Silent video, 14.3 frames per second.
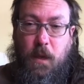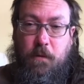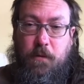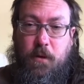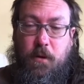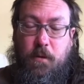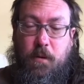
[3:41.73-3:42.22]

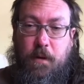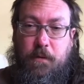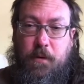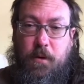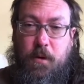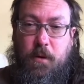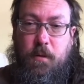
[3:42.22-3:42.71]
If
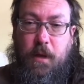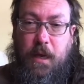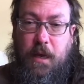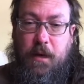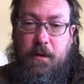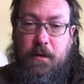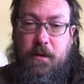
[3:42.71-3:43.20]
you do
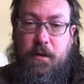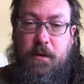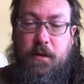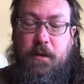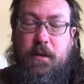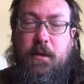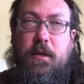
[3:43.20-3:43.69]
that,
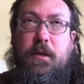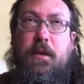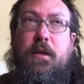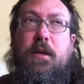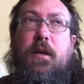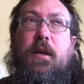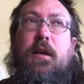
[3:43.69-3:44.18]

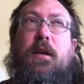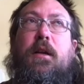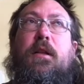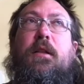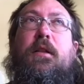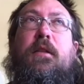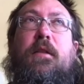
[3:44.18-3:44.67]

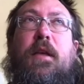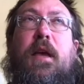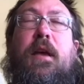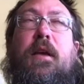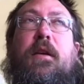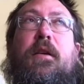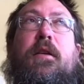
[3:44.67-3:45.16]

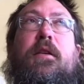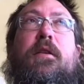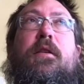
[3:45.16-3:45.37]
then